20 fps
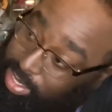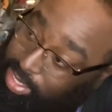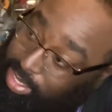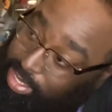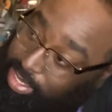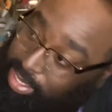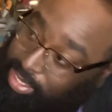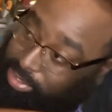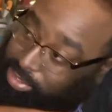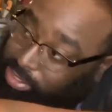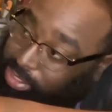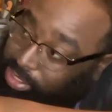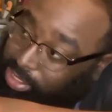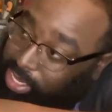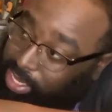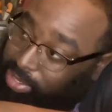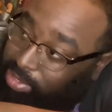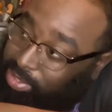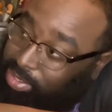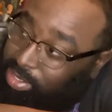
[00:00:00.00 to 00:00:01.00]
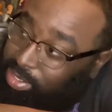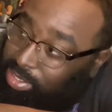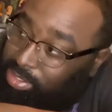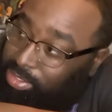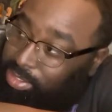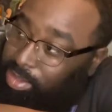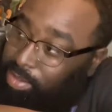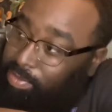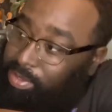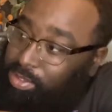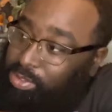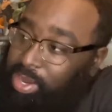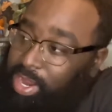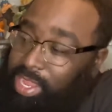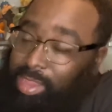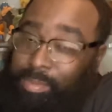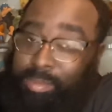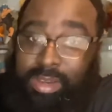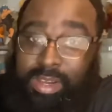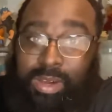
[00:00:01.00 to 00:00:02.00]
each letter of the
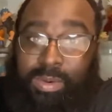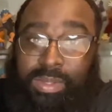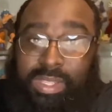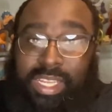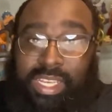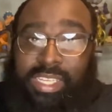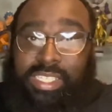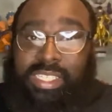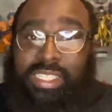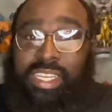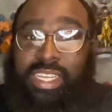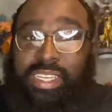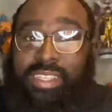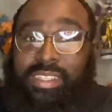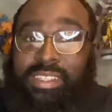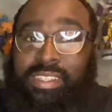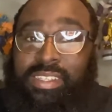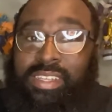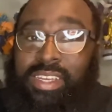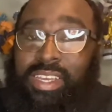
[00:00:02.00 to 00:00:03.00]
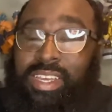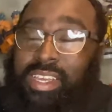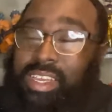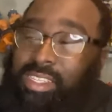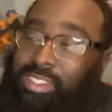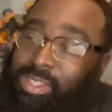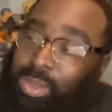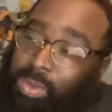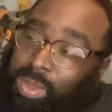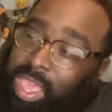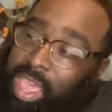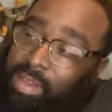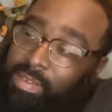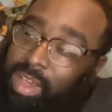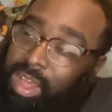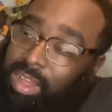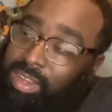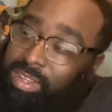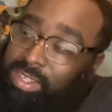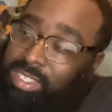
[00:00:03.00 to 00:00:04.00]
Dragon Ball within his chest. So we have
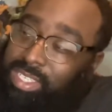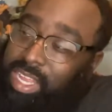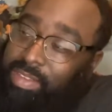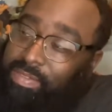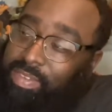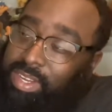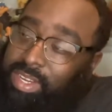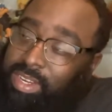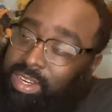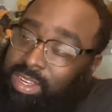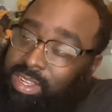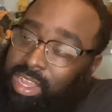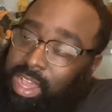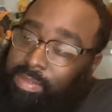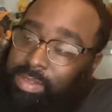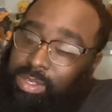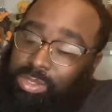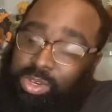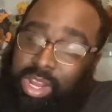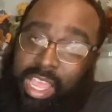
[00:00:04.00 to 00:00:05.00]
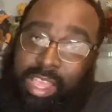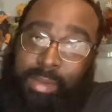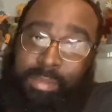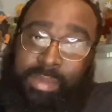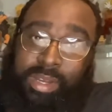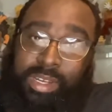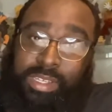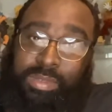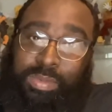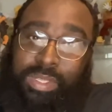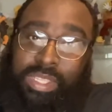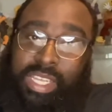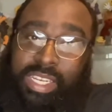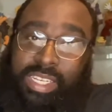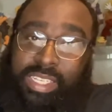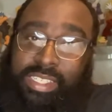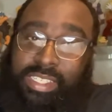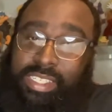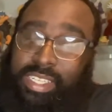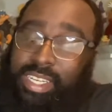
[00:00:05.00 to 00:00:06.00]
all 7 of the Dragon Balls within
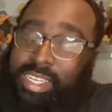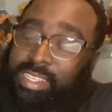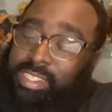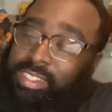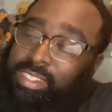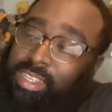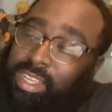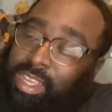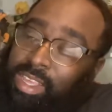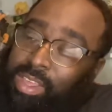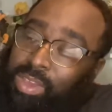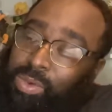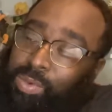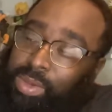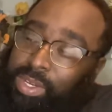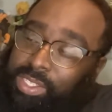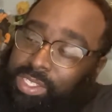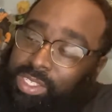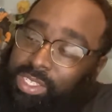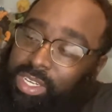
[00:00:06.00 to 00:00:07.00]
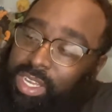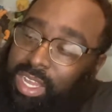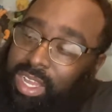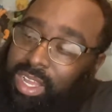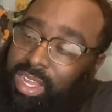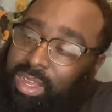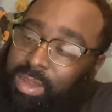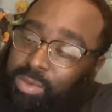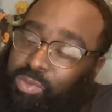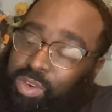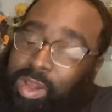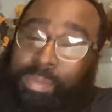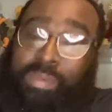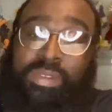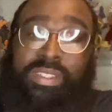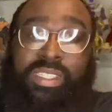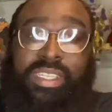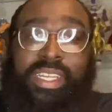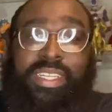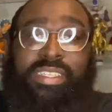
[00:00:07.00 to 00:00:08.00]
his chest, which
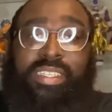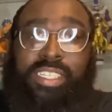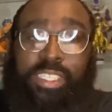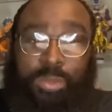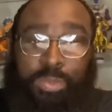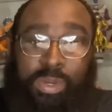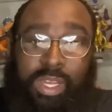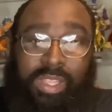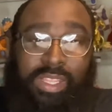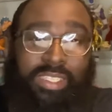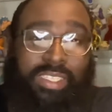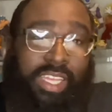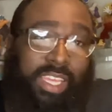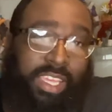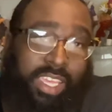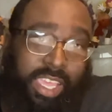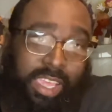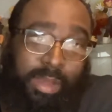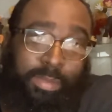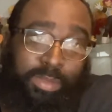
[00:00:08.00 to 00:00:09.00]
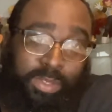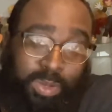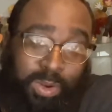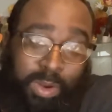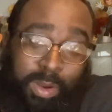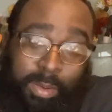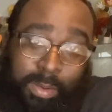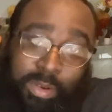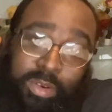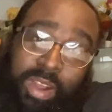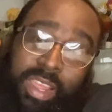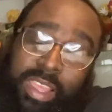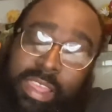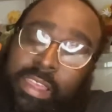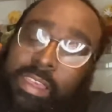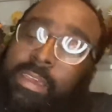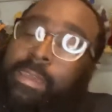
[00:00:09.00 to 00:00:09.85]
represents his brothers that he absorbed, right?